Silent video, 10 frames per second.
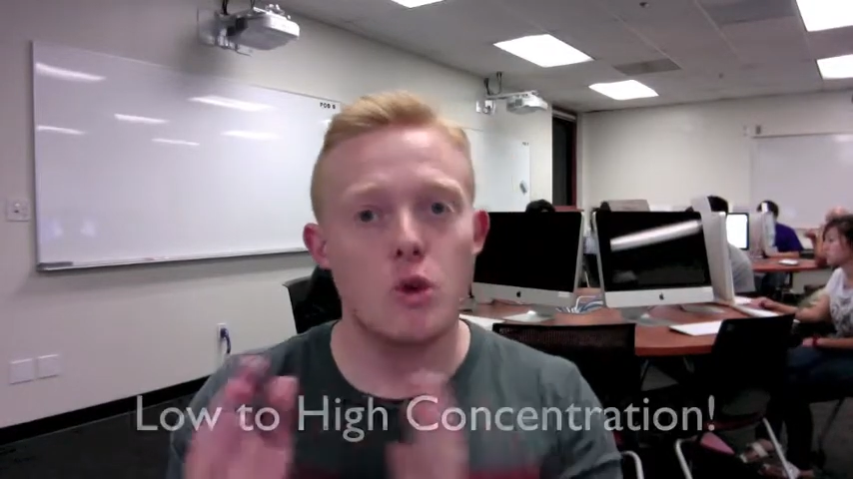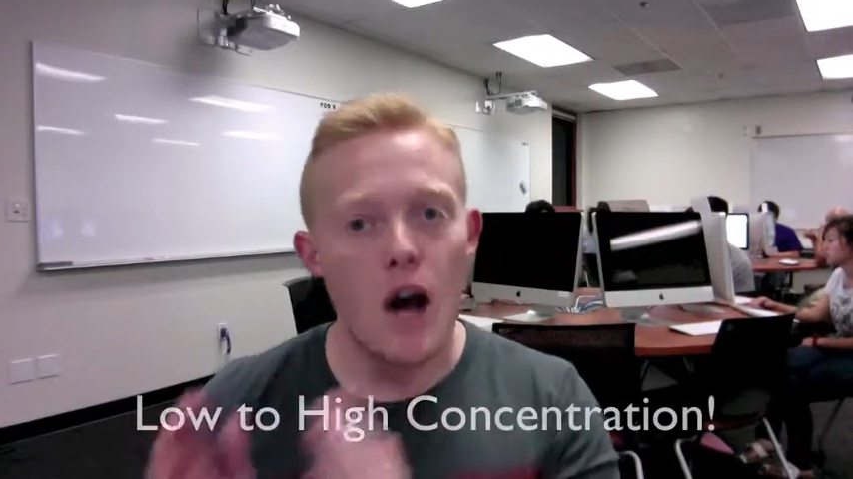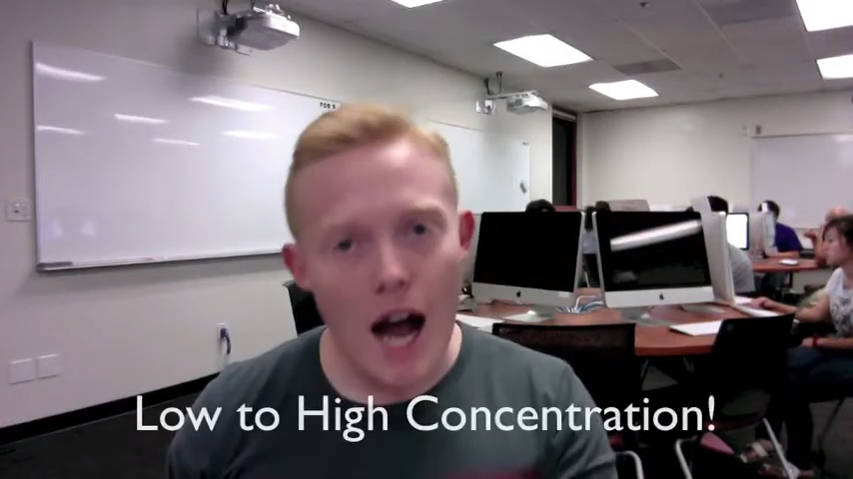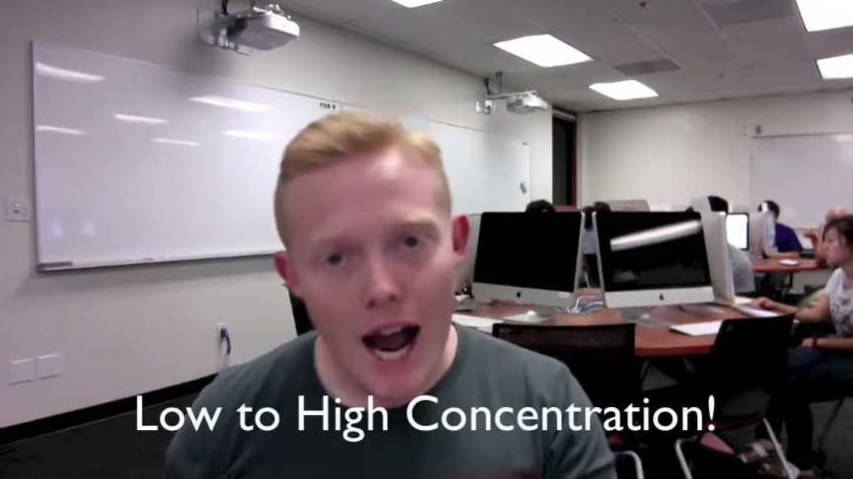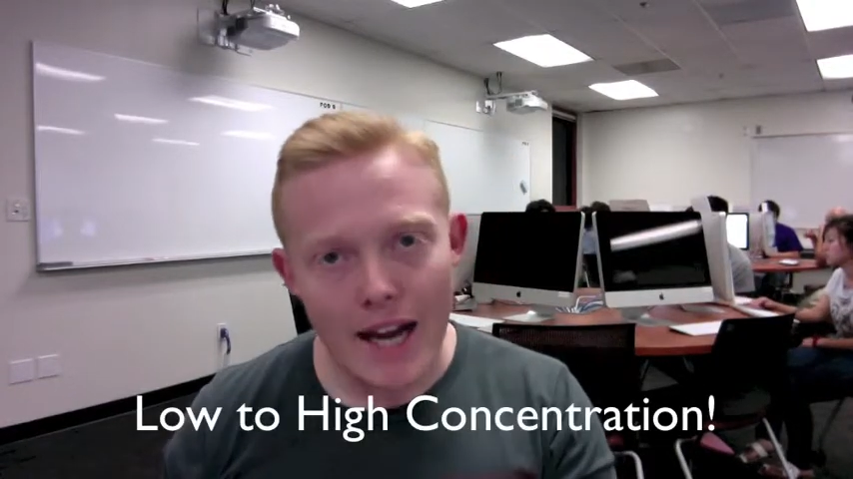
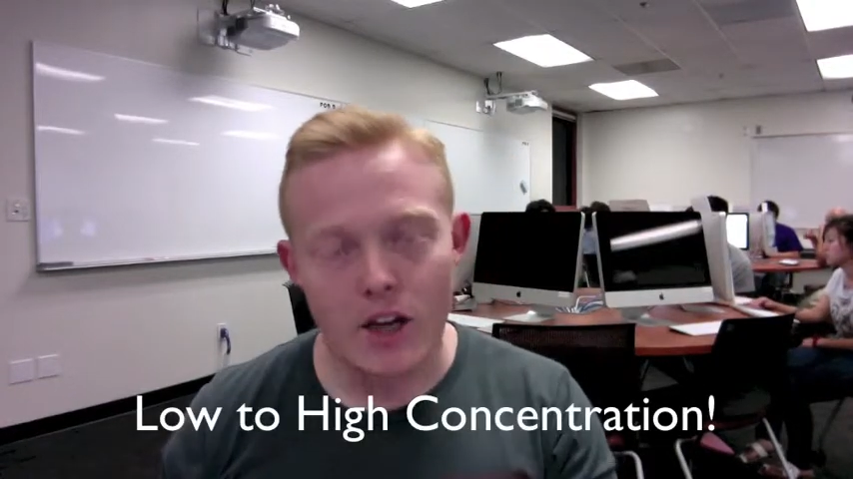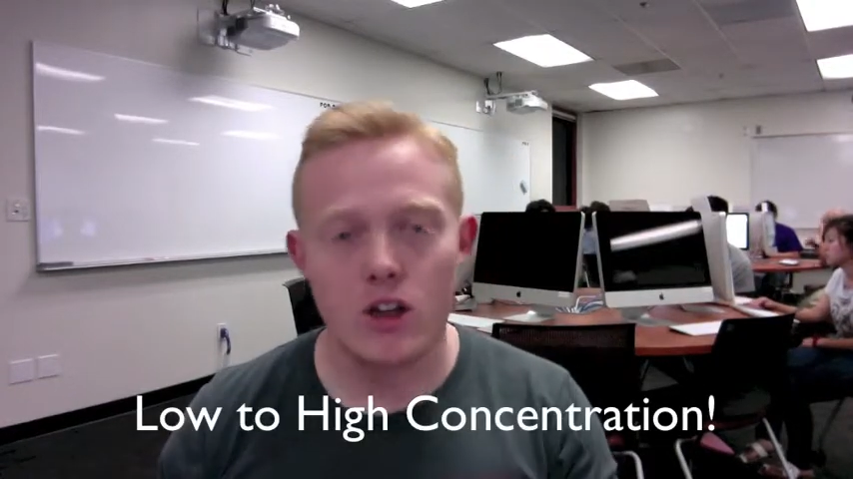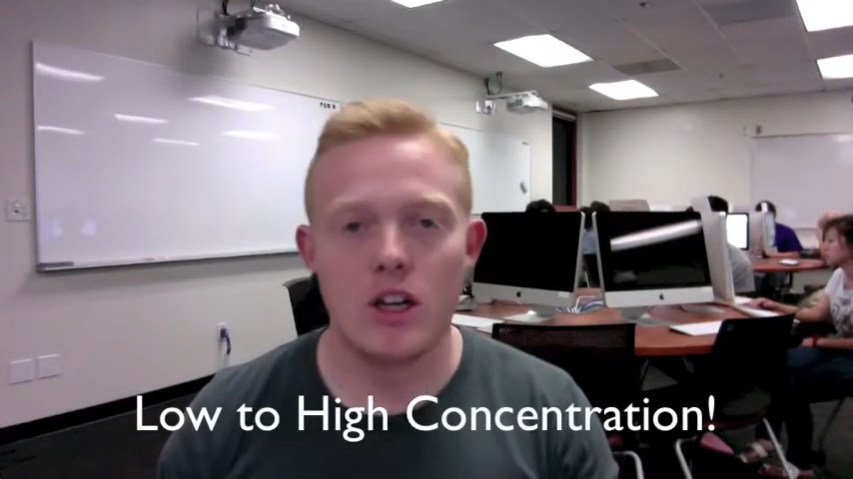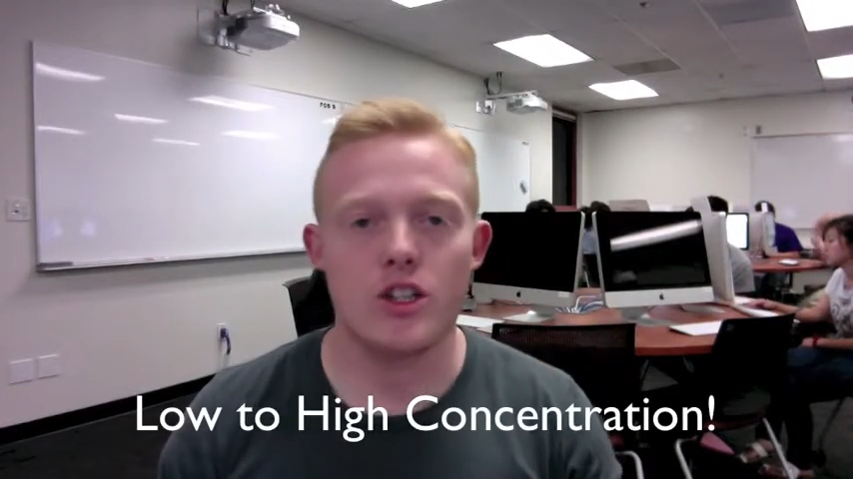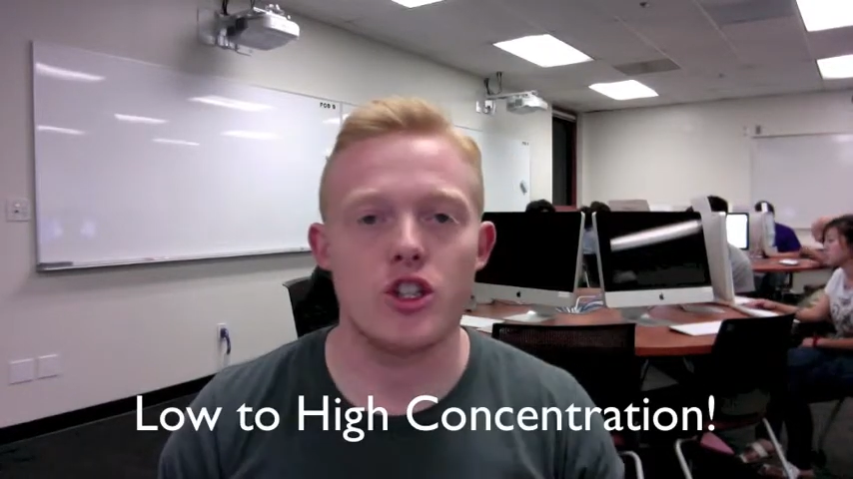higher
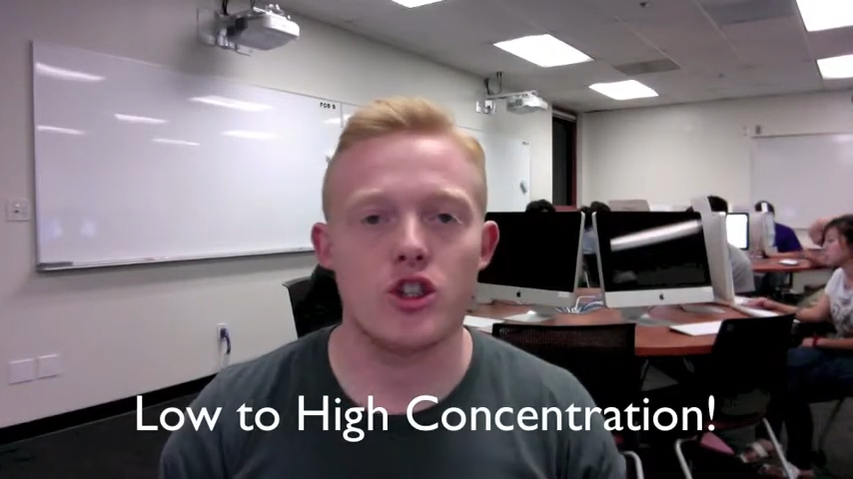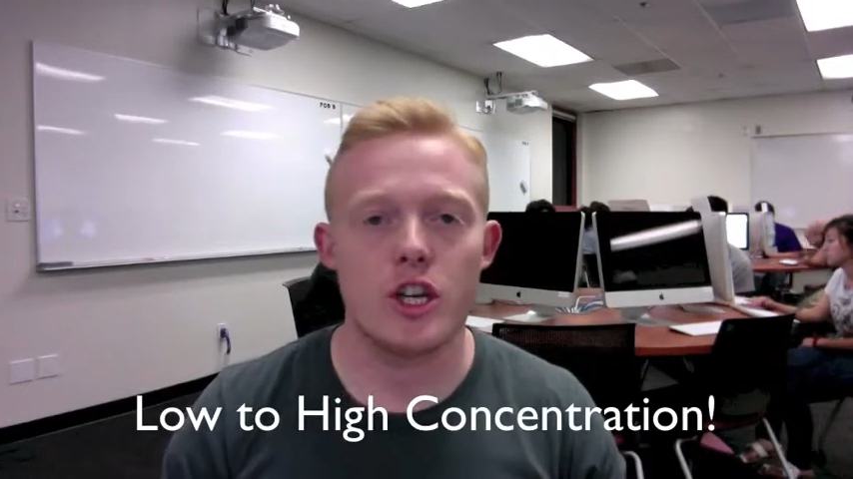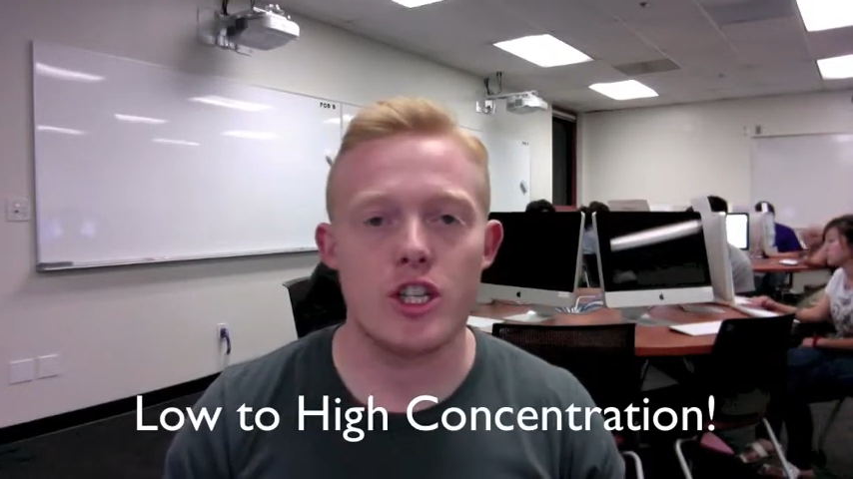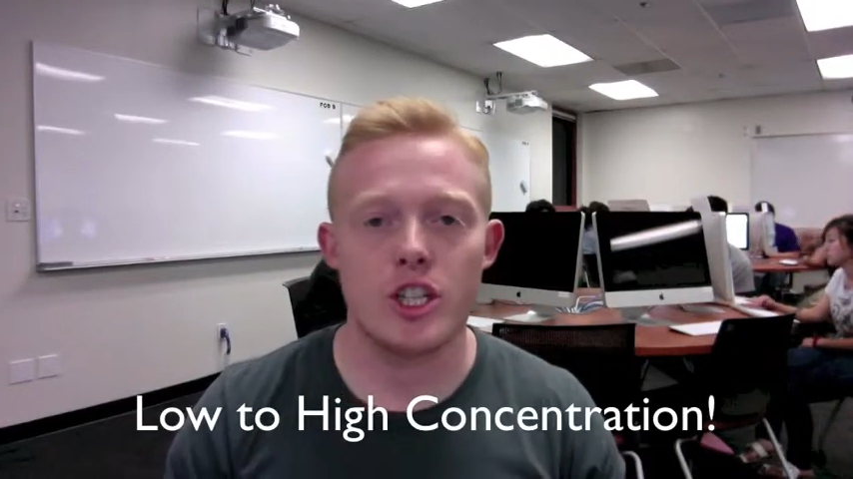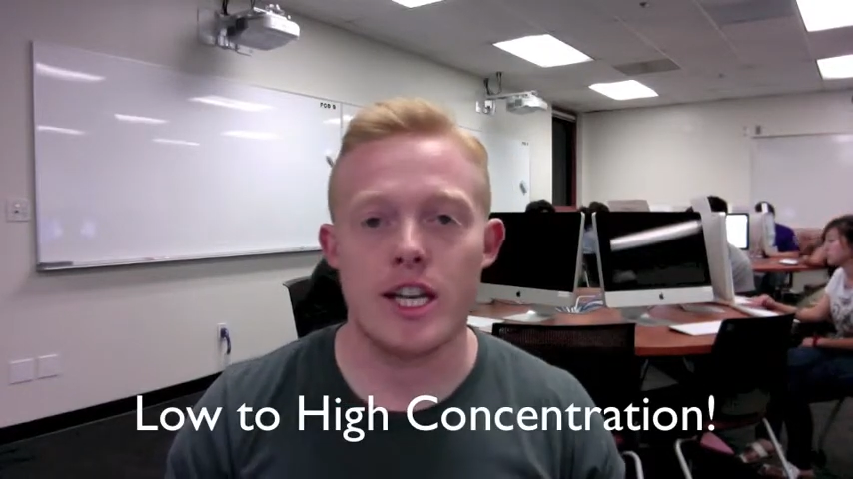
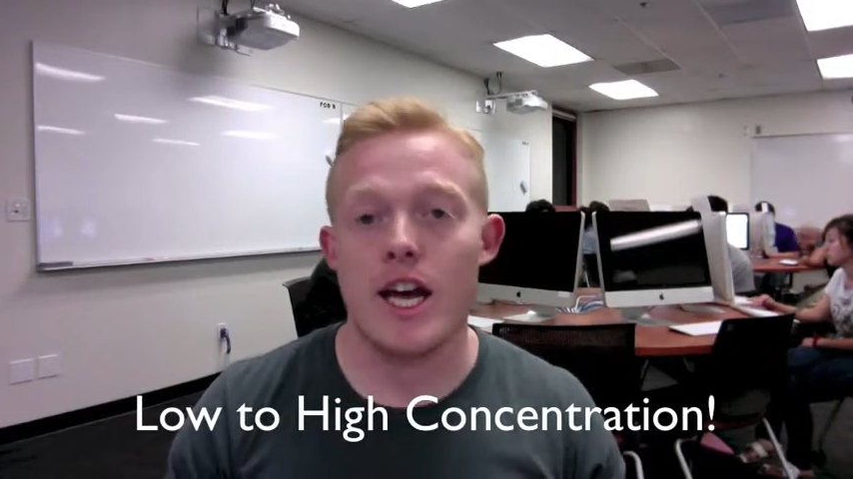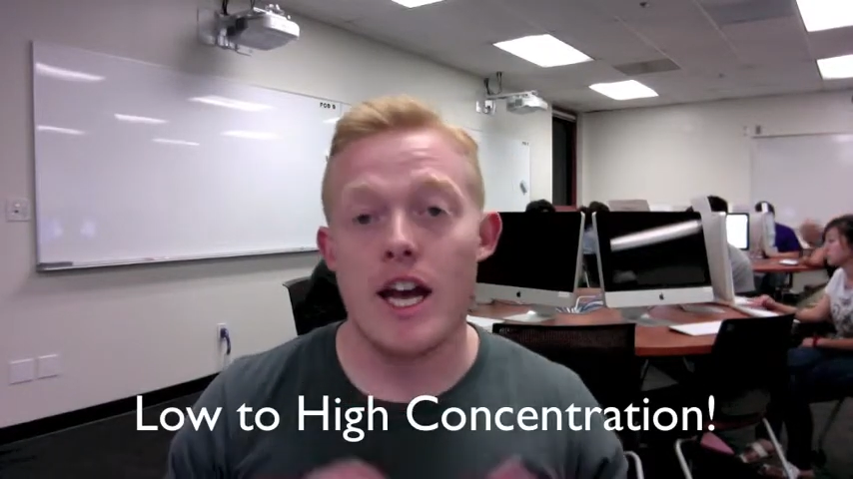concentration.